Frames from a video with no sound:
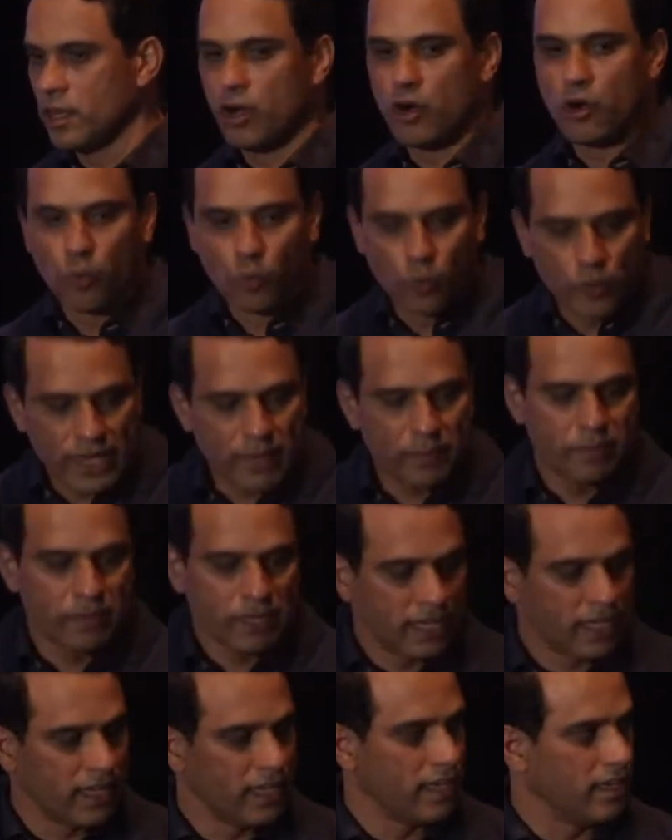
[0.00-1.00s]
We
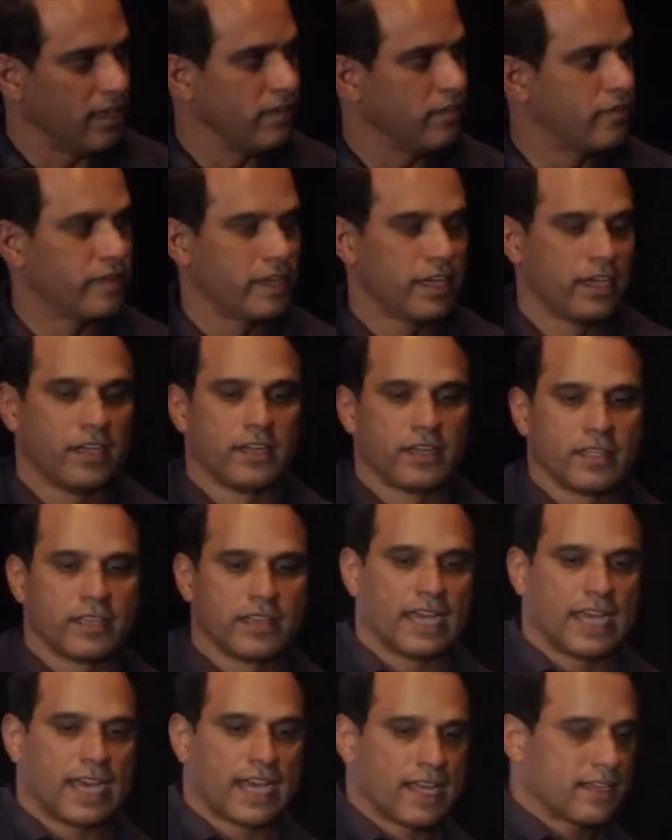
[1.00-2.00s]
believe
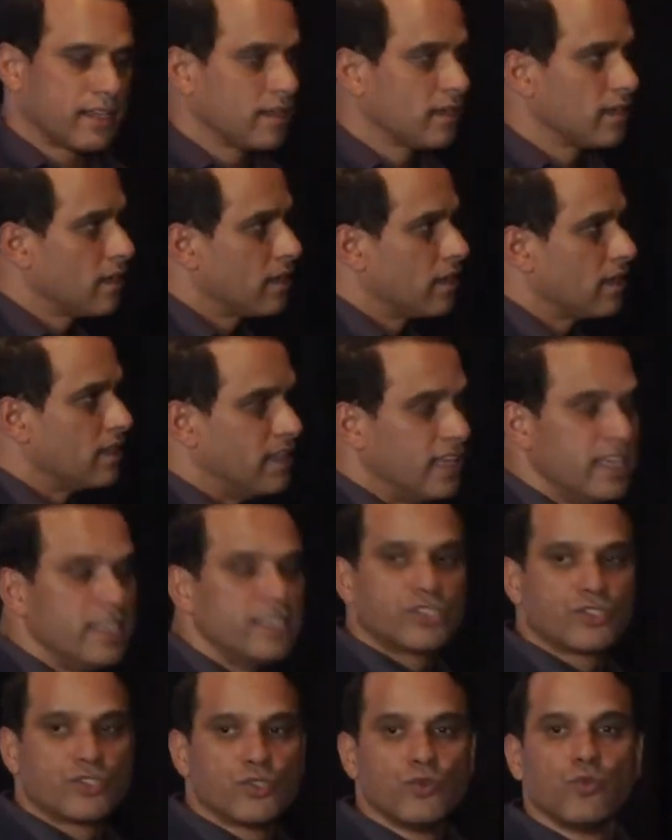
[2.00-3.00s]
that these
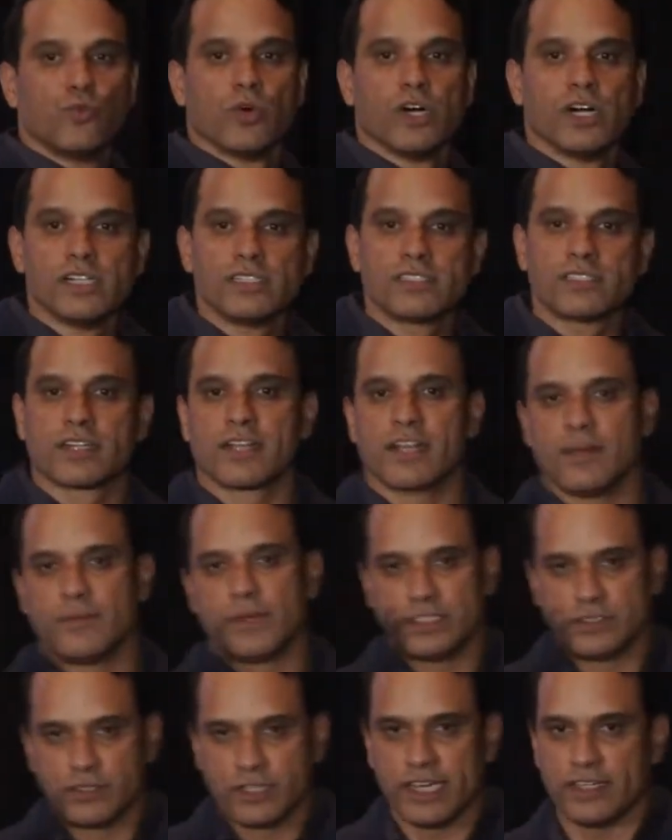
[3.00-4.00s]
two worlds are coming
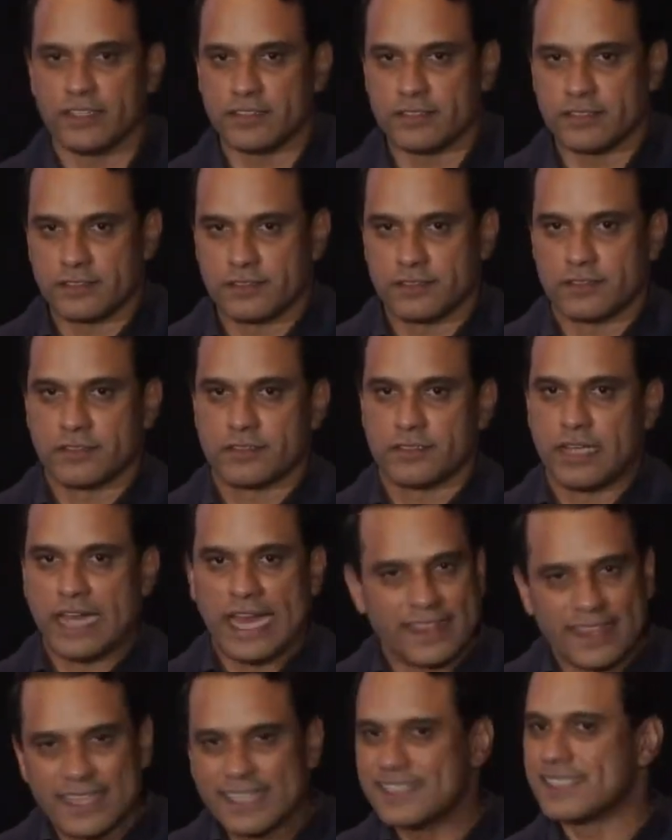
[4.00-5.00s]
together. And
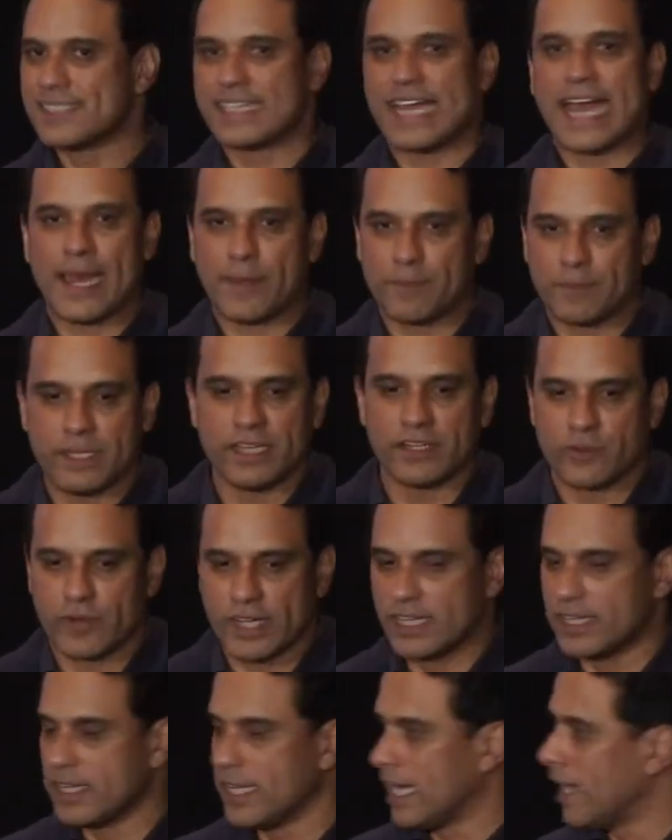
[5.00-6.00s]
this is happening right
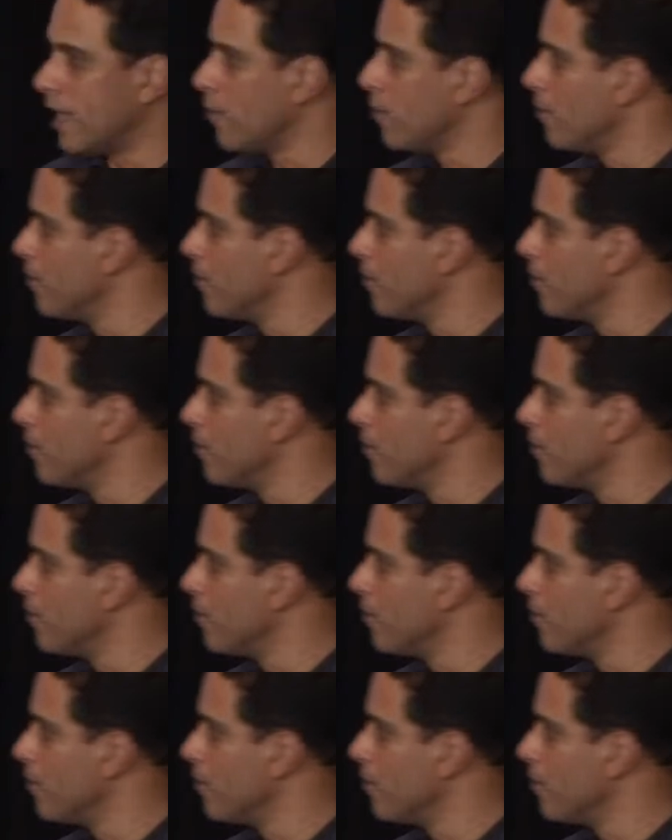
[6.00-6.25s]
now.